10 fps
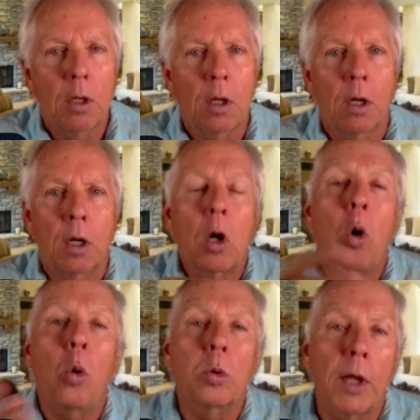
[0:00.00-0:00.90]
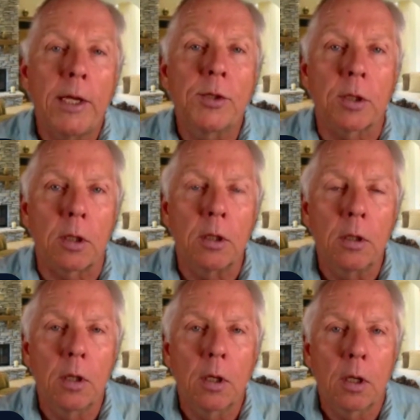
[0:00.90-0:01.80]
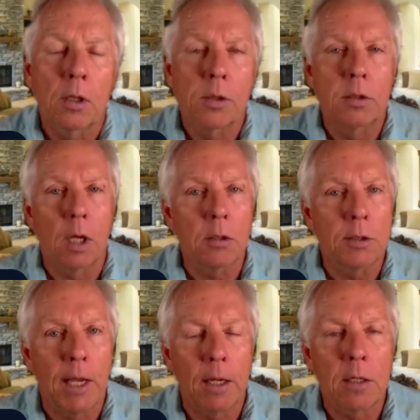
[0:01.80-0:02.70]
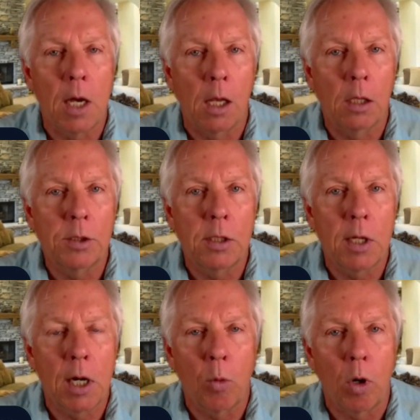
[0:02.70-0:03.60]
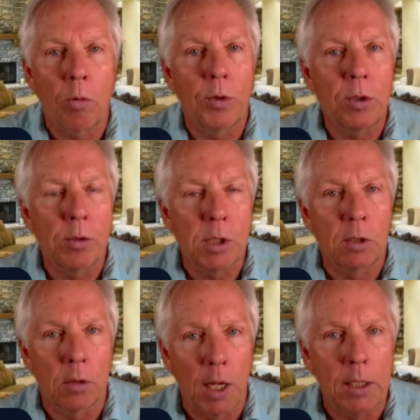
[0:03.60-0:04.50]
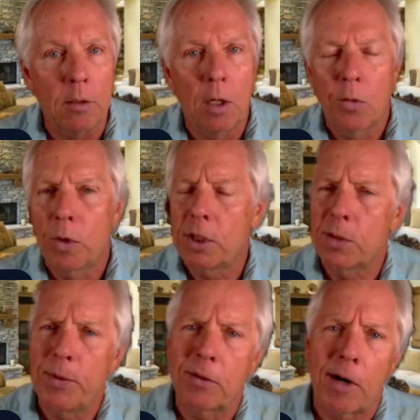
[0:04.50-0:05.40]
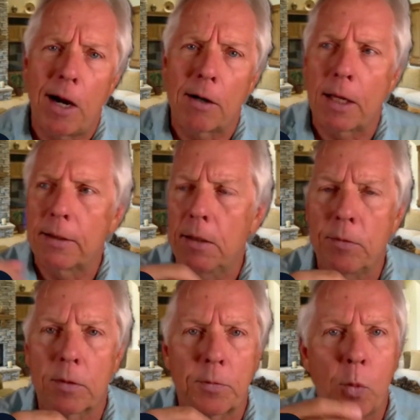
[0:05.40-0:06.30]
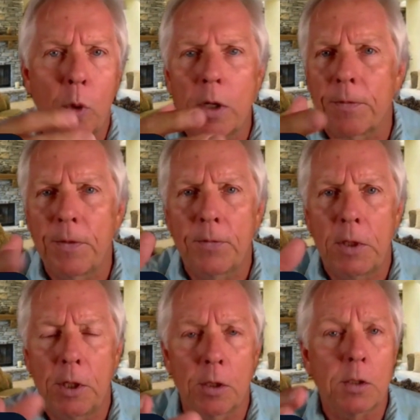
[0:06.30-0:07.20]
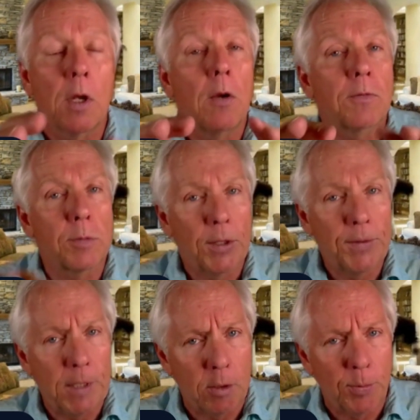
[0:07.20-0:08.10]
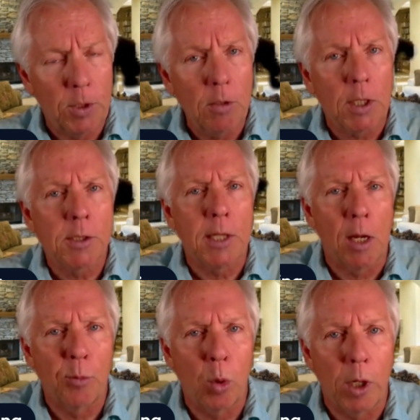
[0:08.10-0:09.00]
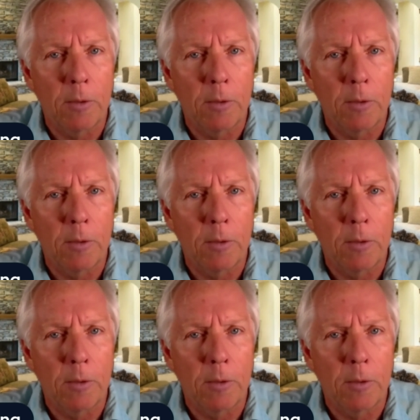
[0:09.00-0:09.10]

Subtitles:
Cold laser is another technology that I work with using light, which has been around, I think, for 40 or 50 years from a therapeutic standpoint